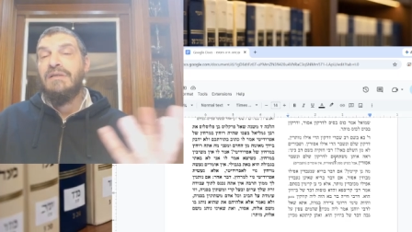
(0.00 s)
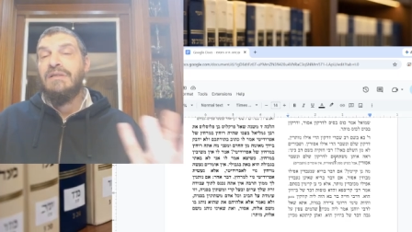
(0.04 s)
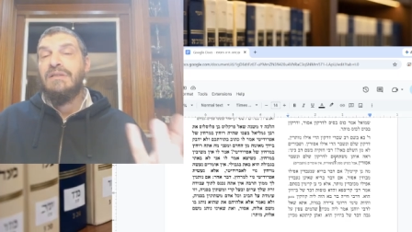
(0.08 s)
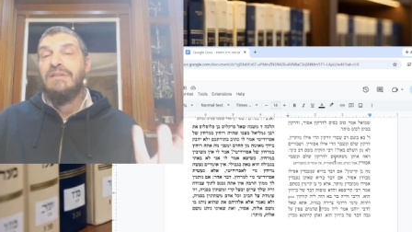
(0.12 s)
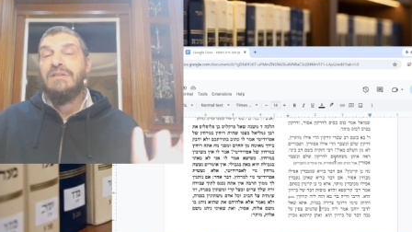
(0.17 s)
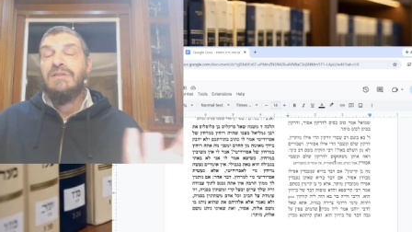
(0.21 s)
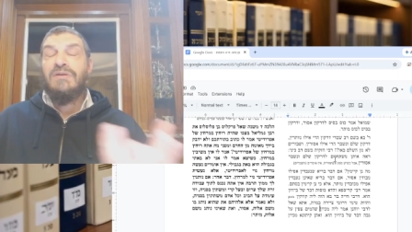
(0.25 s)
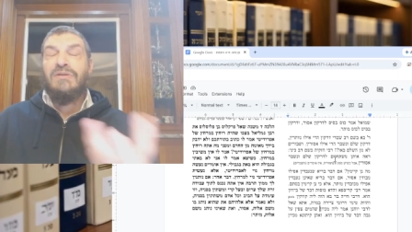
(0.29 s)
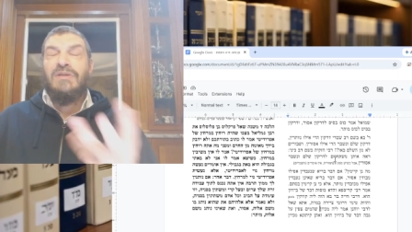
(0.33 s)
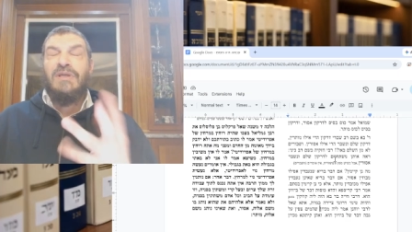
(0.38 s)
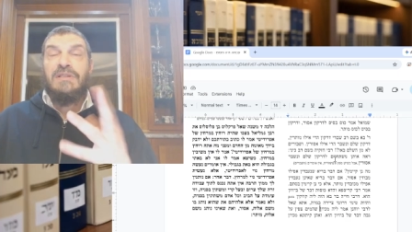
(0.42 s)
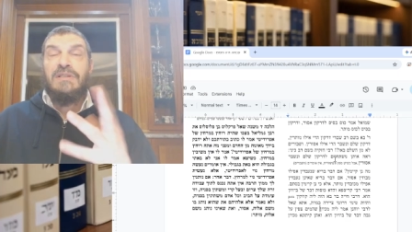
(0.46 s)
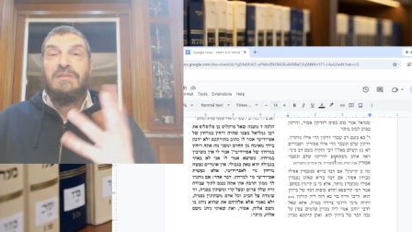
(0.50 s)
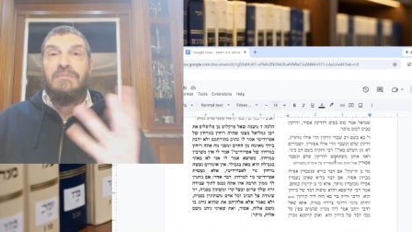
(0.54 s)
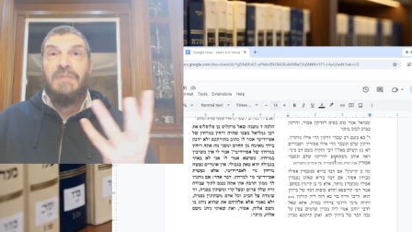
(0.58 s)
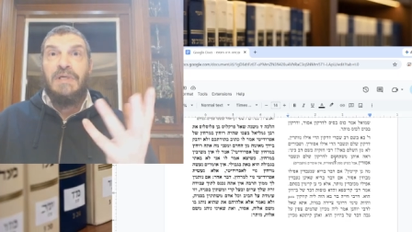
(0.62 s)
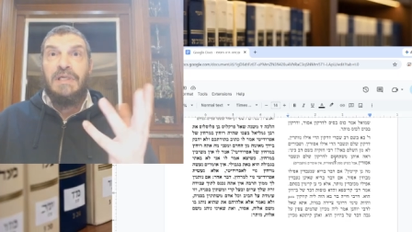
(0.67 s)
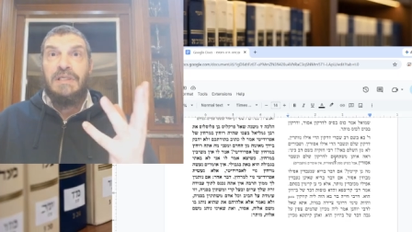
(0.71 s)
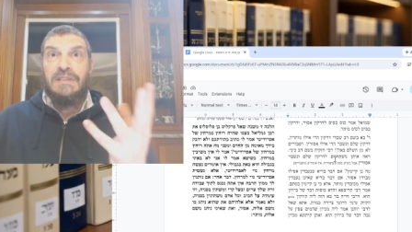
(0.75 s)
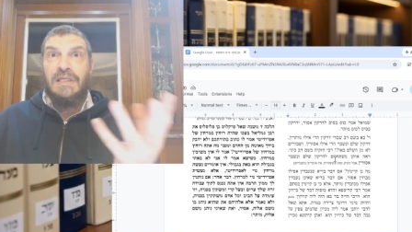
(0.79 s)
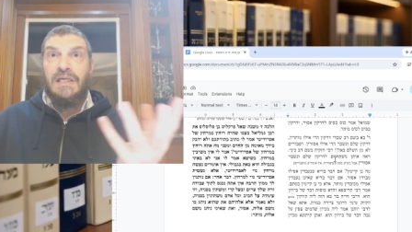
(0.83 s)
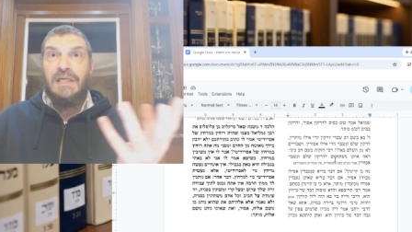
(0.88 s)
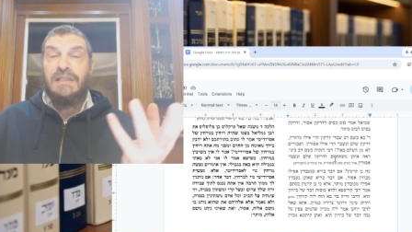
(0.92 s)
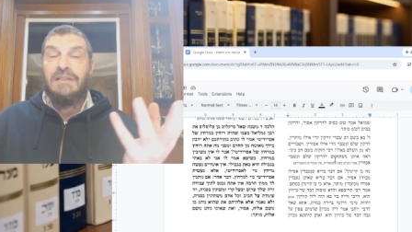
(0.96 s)
So it doesn't
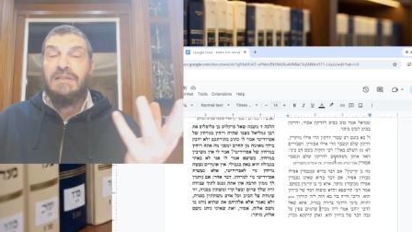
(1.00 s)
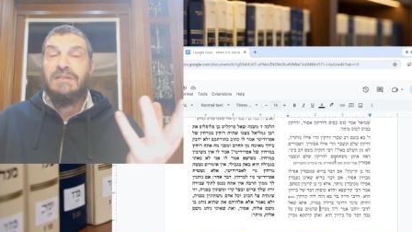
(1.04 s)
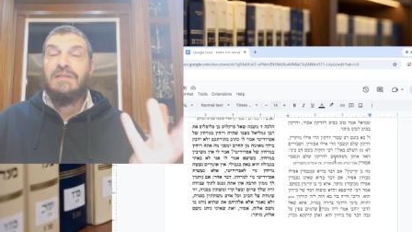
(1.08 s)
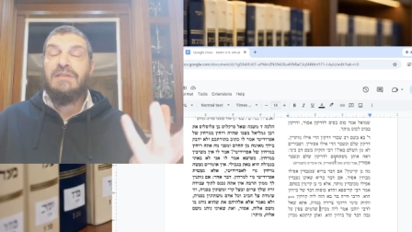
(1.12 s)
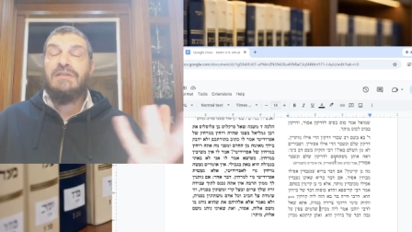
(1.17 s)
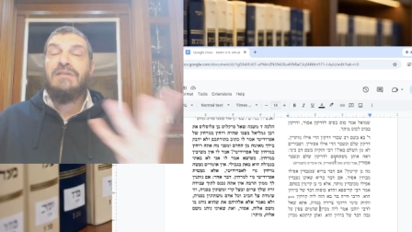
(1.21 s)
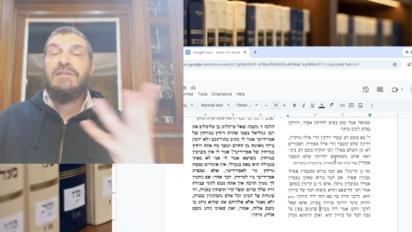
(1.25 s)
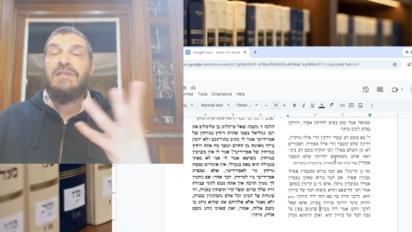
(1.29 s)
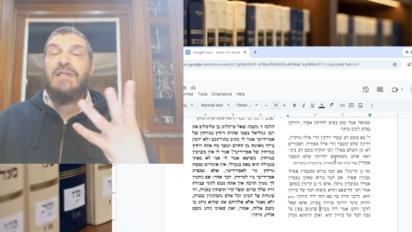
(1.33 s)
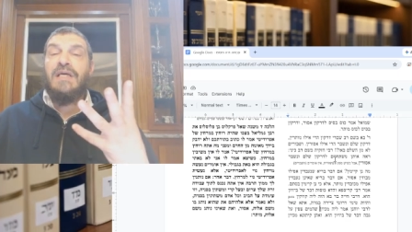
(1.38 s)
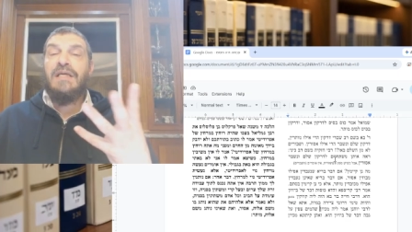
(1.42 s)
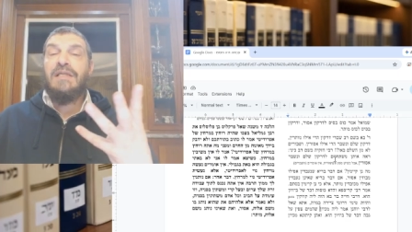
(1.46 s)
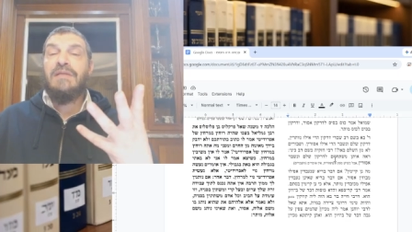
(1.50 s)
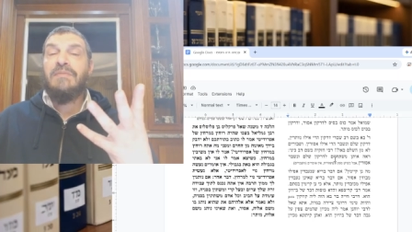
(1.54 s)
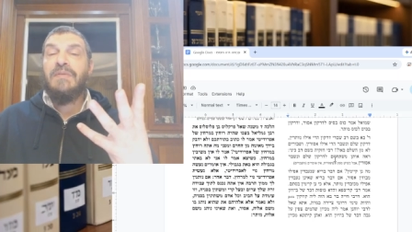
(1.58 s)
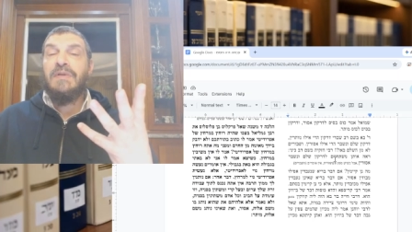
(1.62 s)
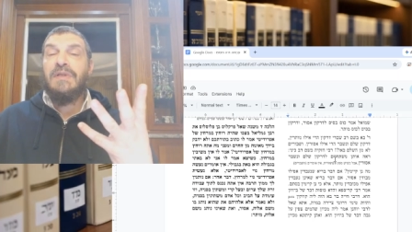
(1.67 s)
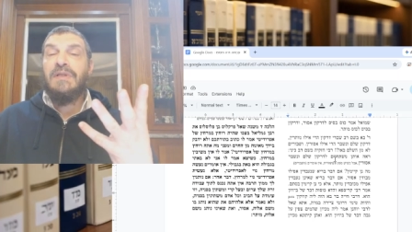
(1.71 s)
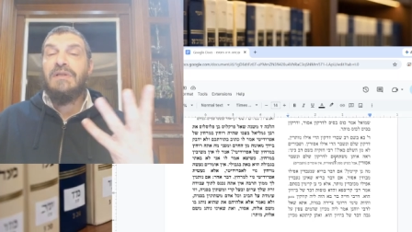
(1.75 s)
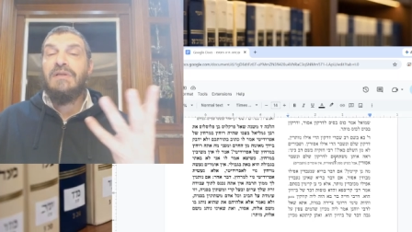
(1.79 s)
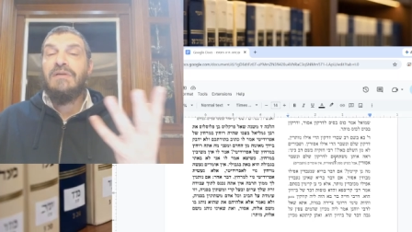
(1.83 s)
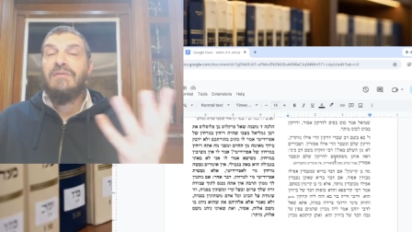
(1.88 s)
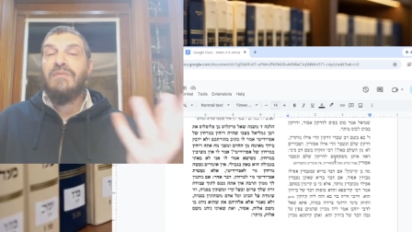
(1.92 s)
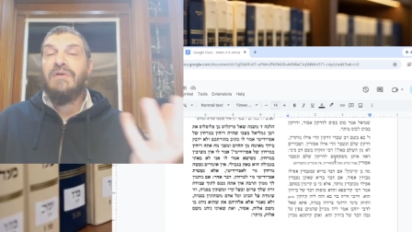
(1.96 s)
make sense, this
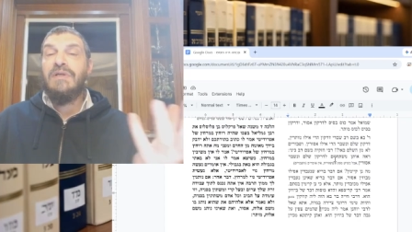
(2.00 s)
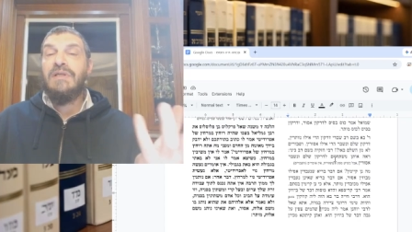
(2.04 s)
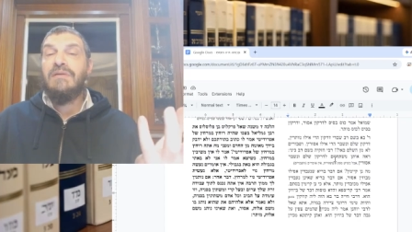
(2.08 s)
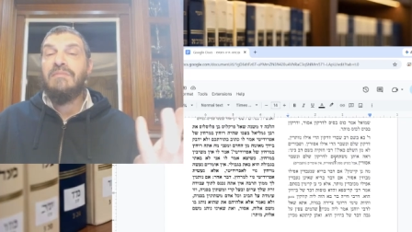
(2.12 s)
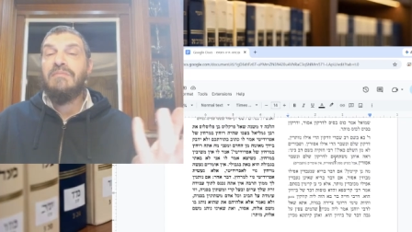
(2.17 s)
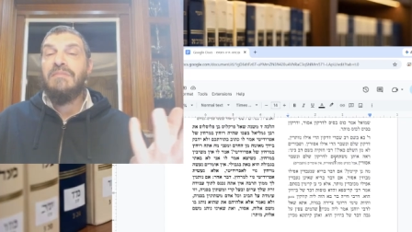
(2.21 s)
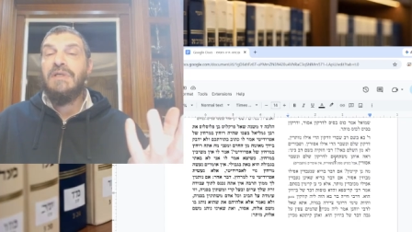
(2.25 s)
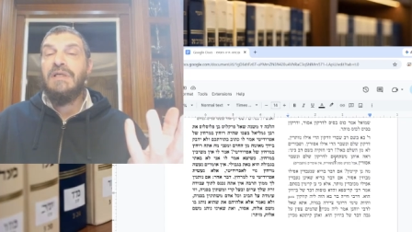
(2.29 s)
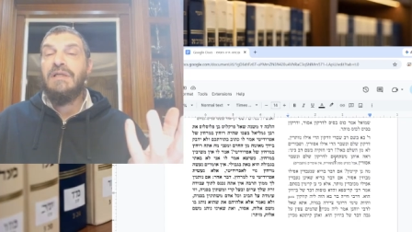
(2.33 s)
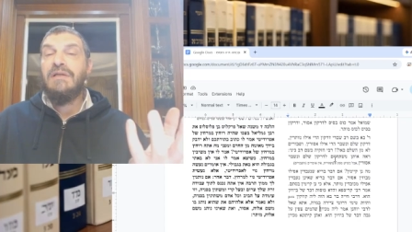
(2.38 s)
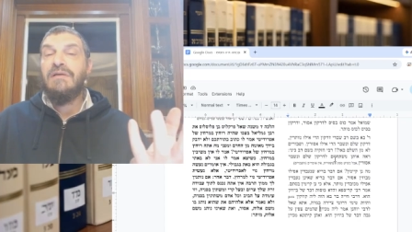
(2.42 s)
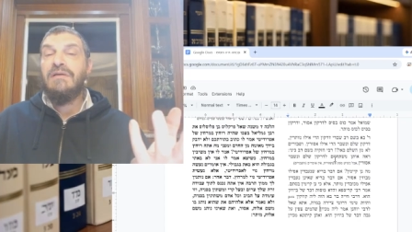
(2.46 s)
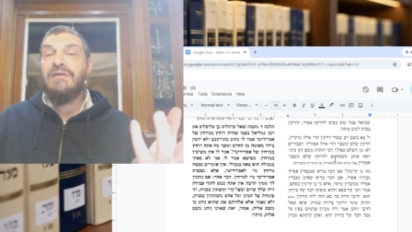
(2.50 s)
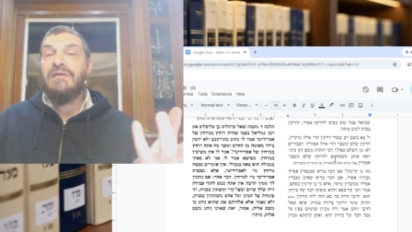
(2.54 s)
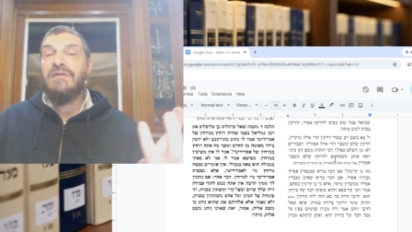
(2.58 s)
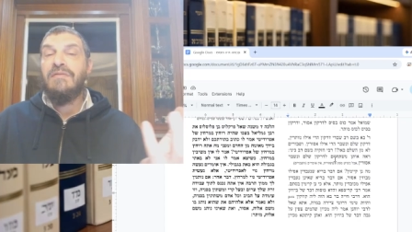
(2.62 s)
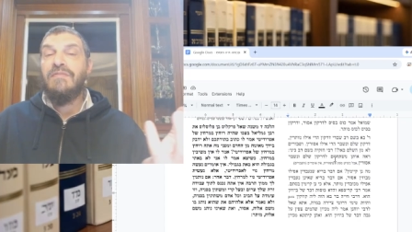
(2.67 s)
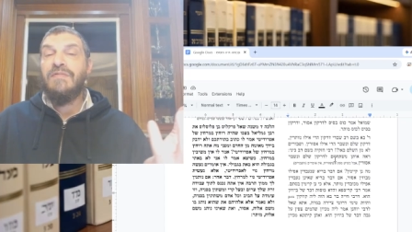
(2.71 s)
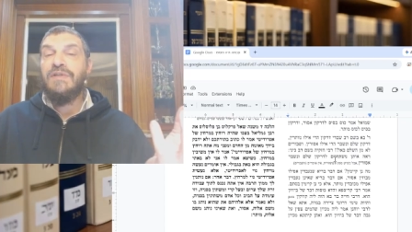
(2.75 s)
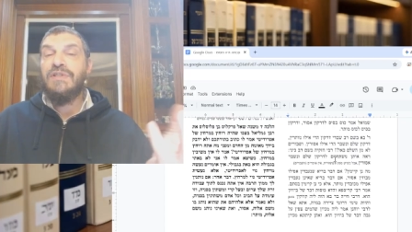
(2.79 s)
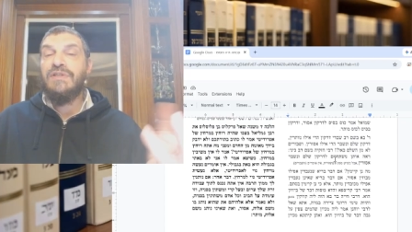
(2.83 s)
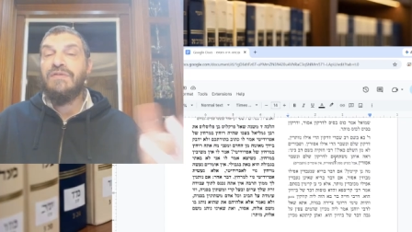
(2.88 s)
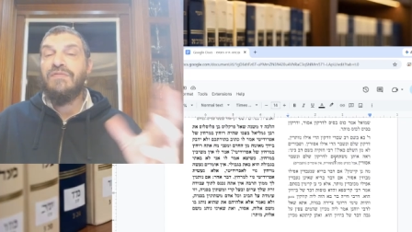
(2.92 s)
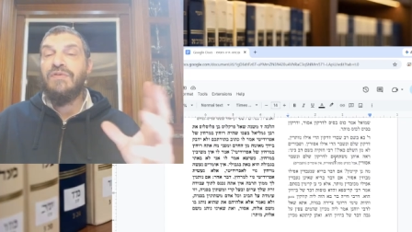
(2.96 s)
statement. What do you mean?
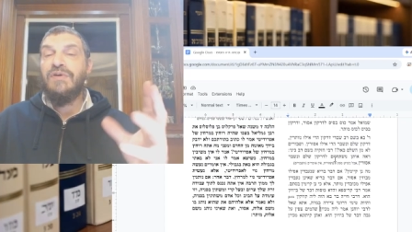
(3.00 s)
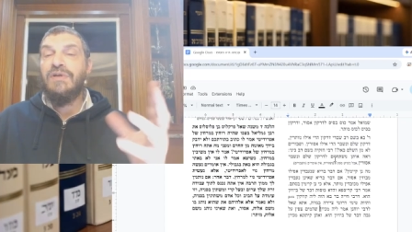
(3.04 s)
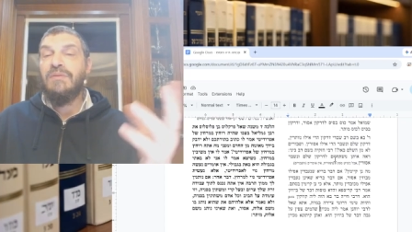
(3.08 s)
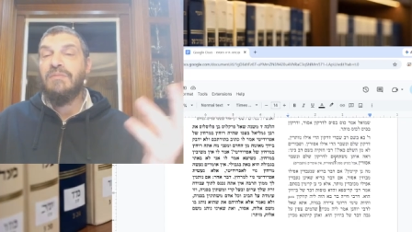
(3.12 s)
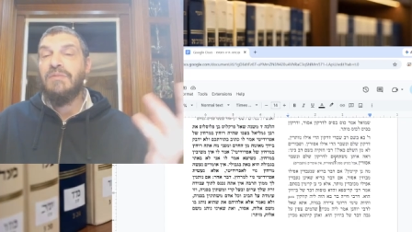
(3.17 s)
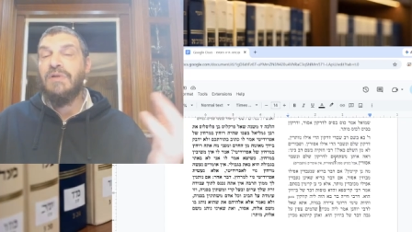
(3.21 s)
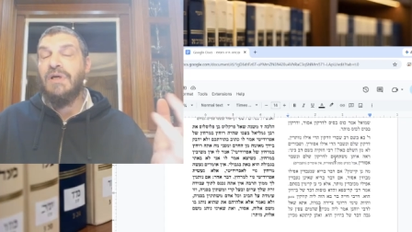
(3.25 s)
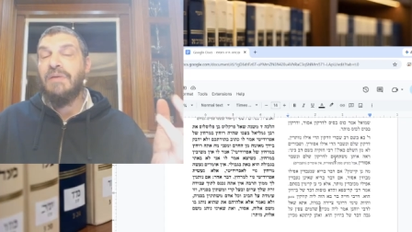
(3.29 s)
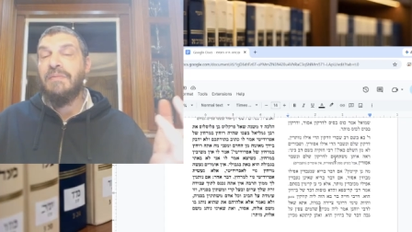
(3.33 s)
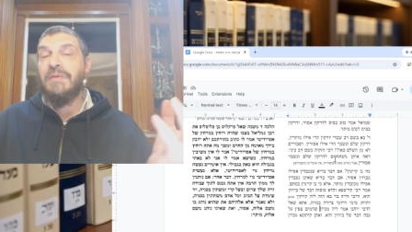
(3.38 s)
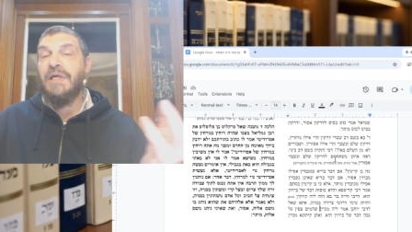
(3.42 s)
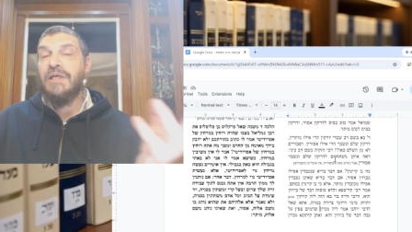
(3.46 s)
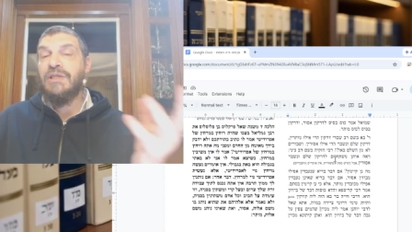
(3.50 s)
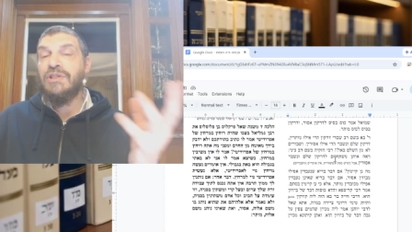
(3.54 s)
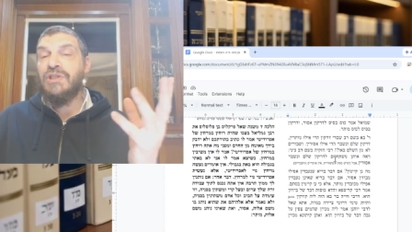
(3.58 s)
What do you mean